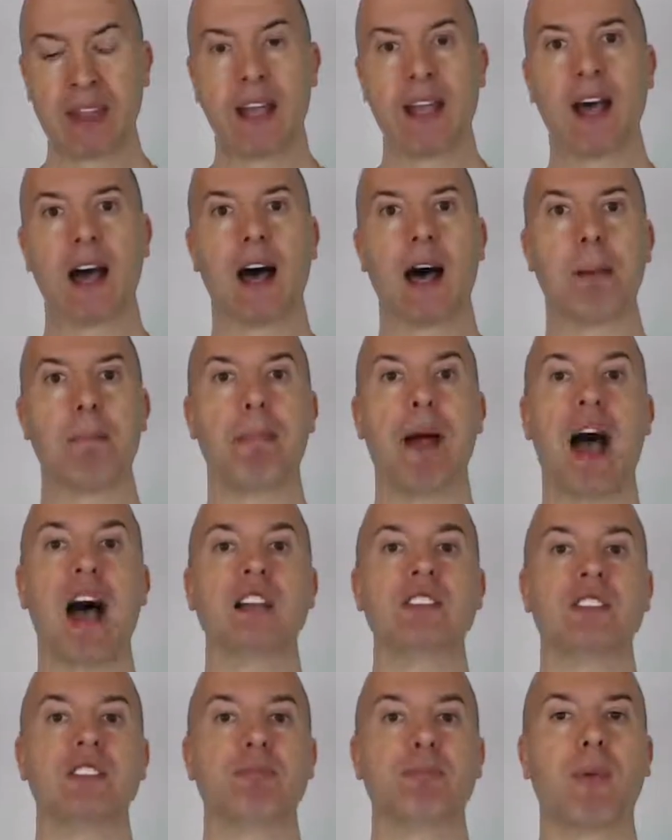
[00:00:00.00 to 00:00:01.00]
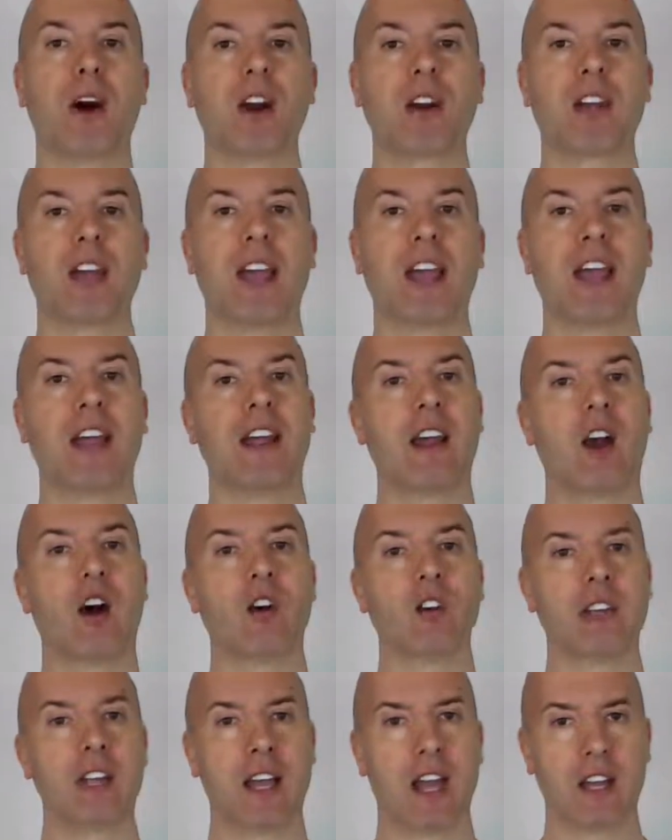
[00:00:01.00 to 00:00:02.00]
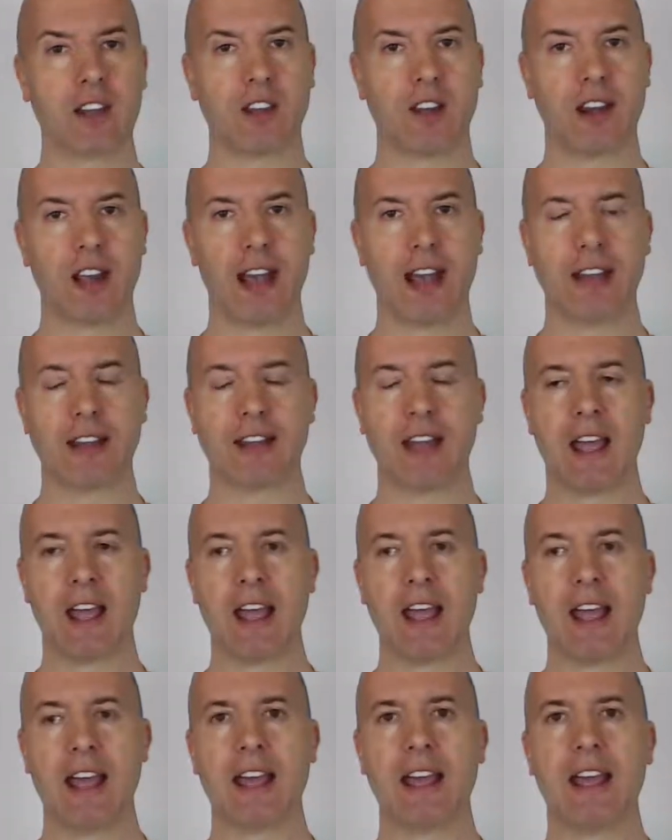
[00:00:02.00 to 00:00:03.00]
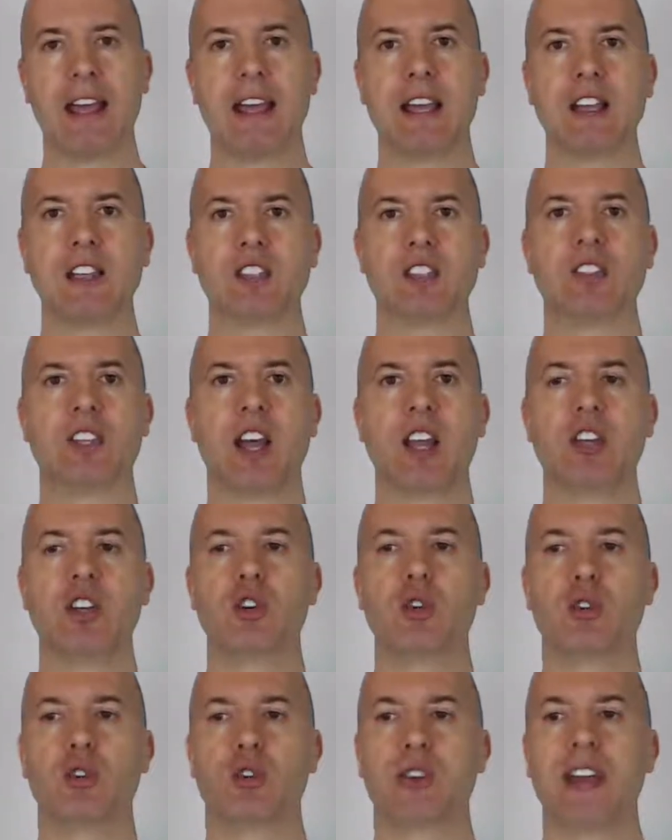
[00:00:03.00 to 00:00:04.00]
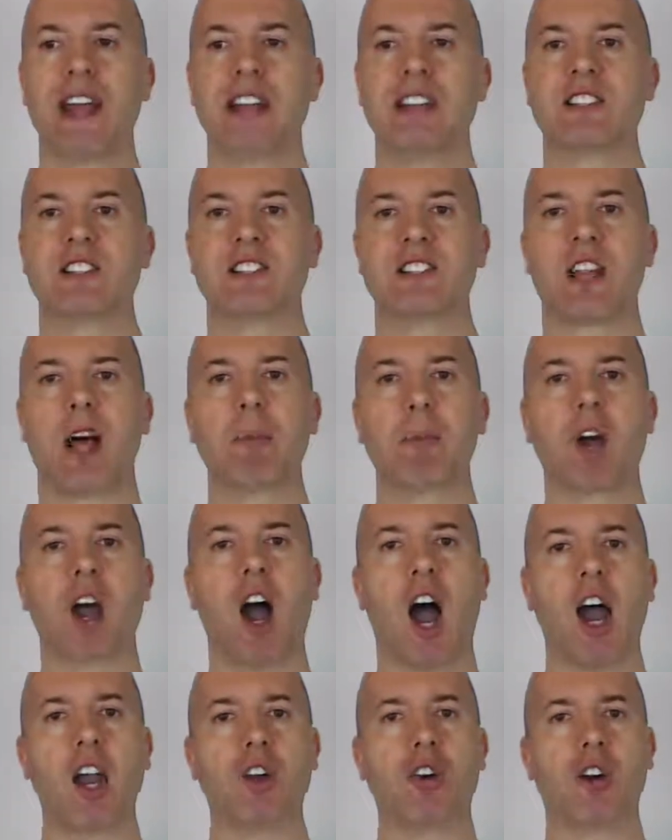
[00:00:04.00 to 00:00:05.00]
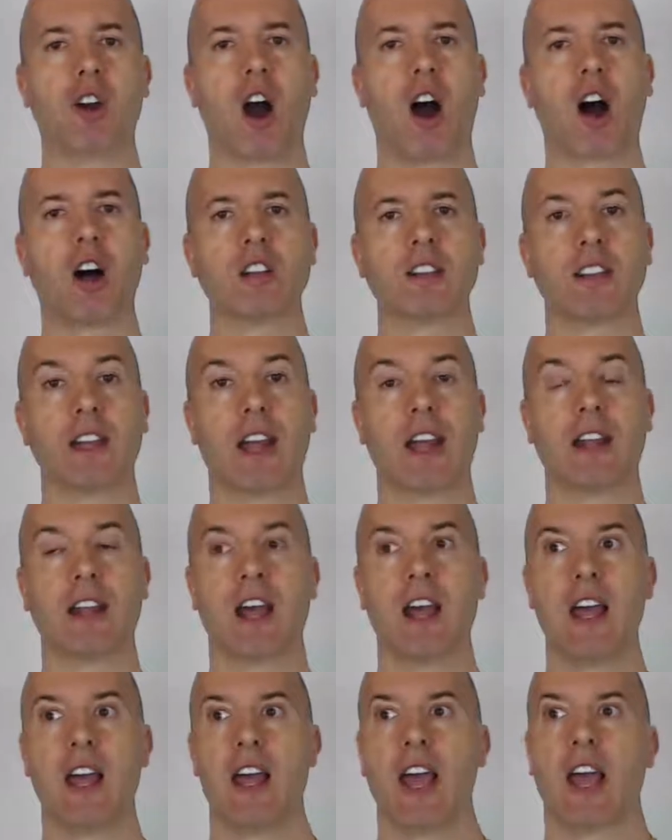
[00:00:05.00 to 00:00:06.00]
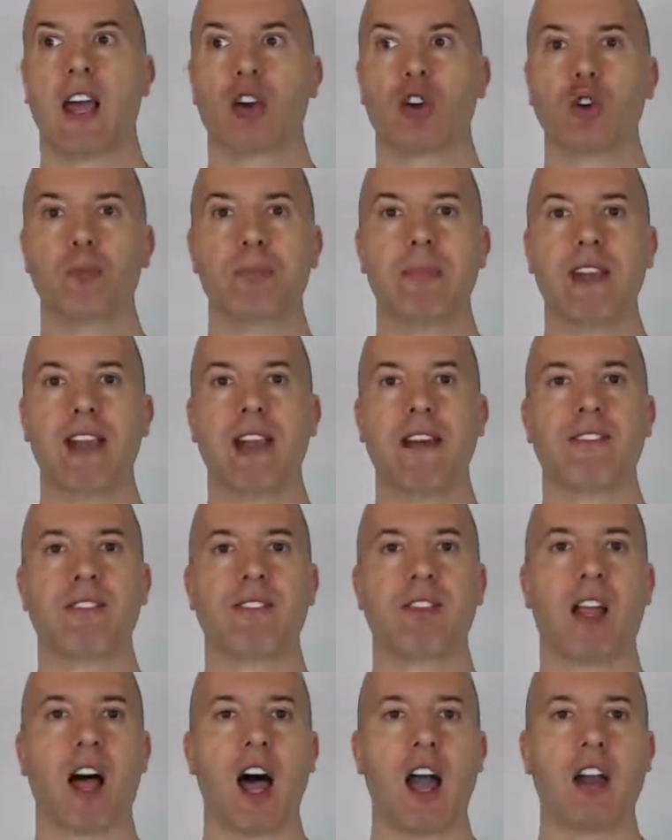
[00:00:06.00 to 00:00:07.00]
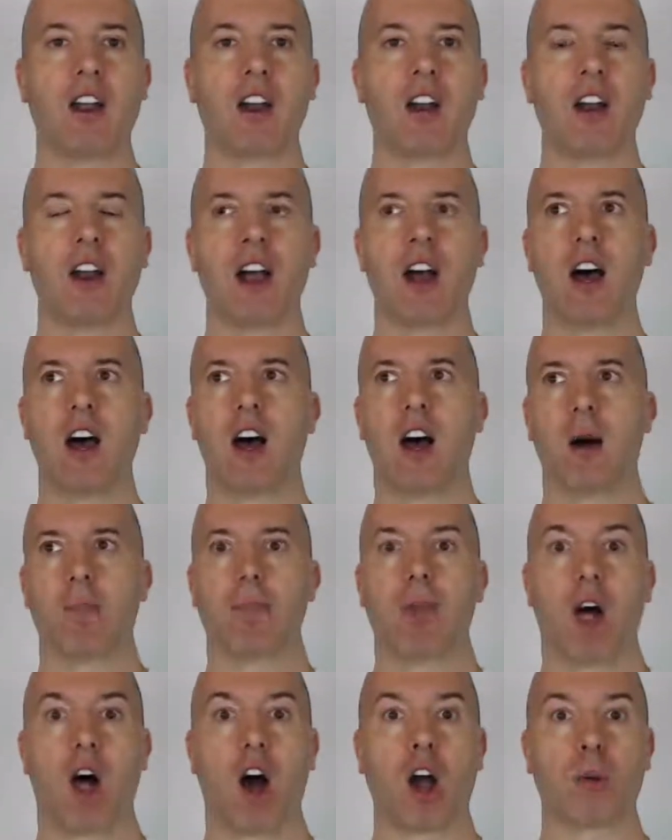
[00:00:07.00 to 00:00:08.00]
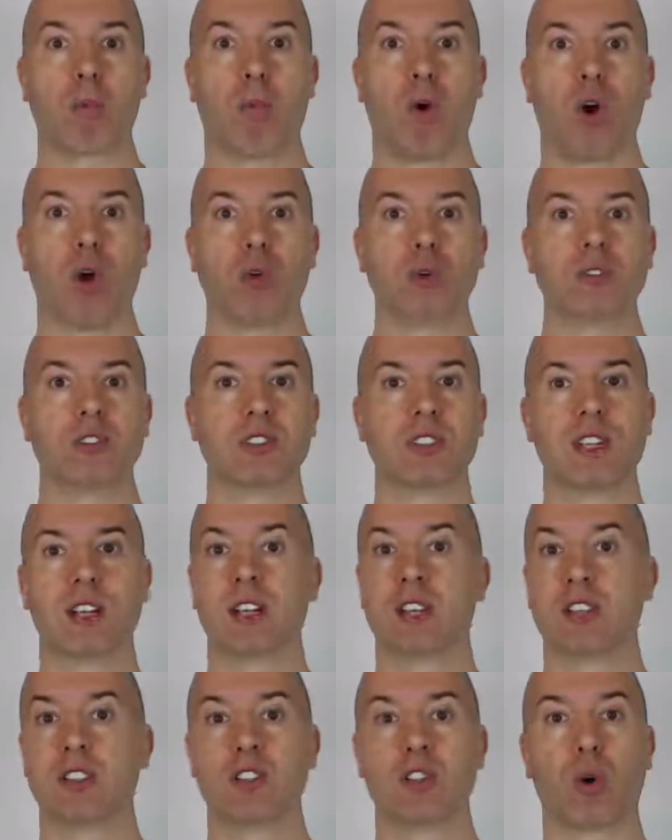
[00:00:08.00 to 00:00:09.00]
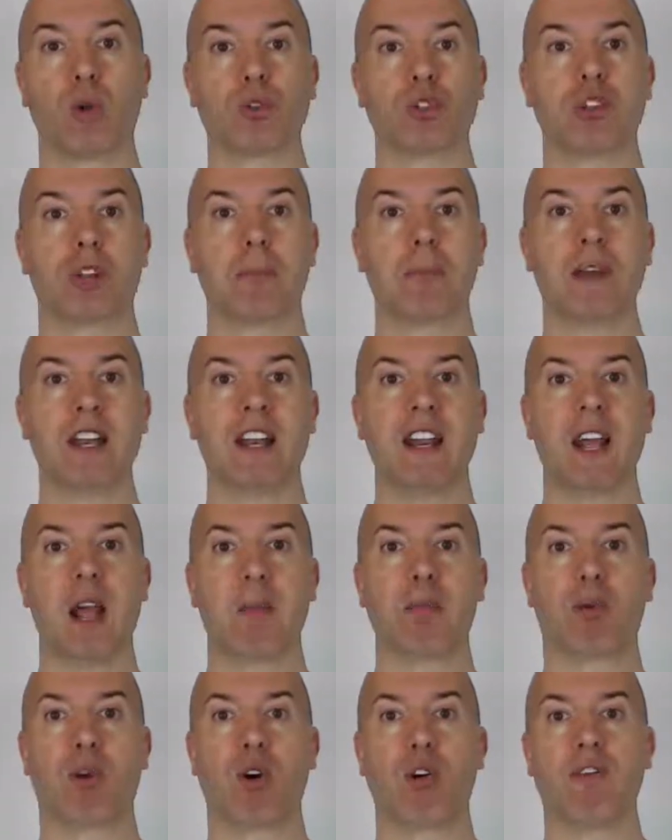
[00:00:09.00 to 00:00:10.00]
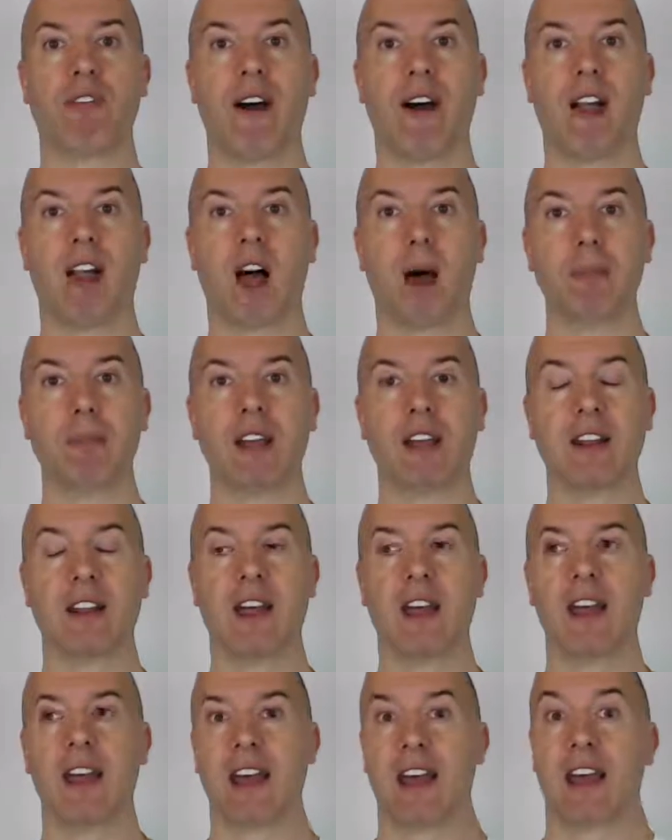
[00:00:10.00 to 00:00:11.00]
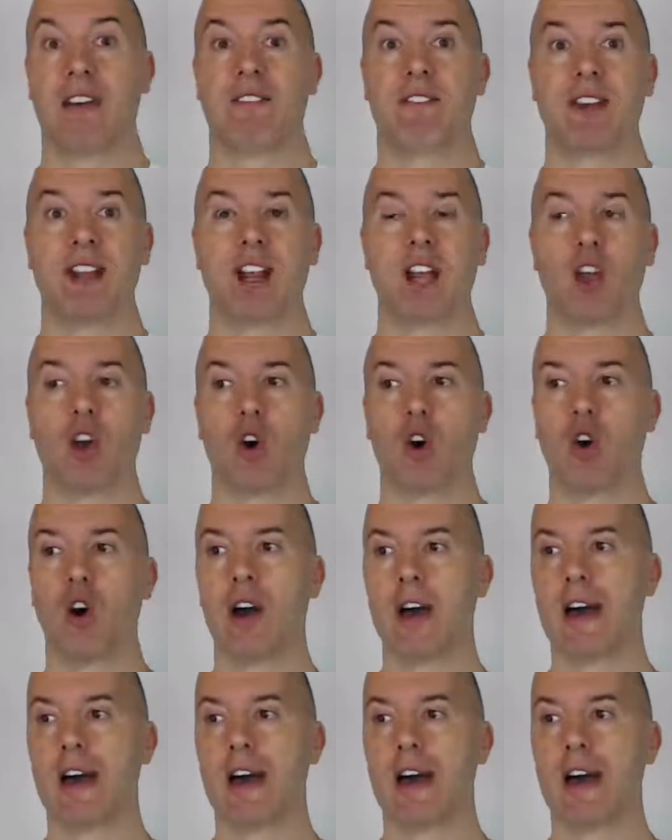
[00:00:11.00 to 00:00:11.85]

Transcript: Passive marketing, on the other hand, is that you create some kind of content. It could be a flyer, a blog post, social media profile update, a video,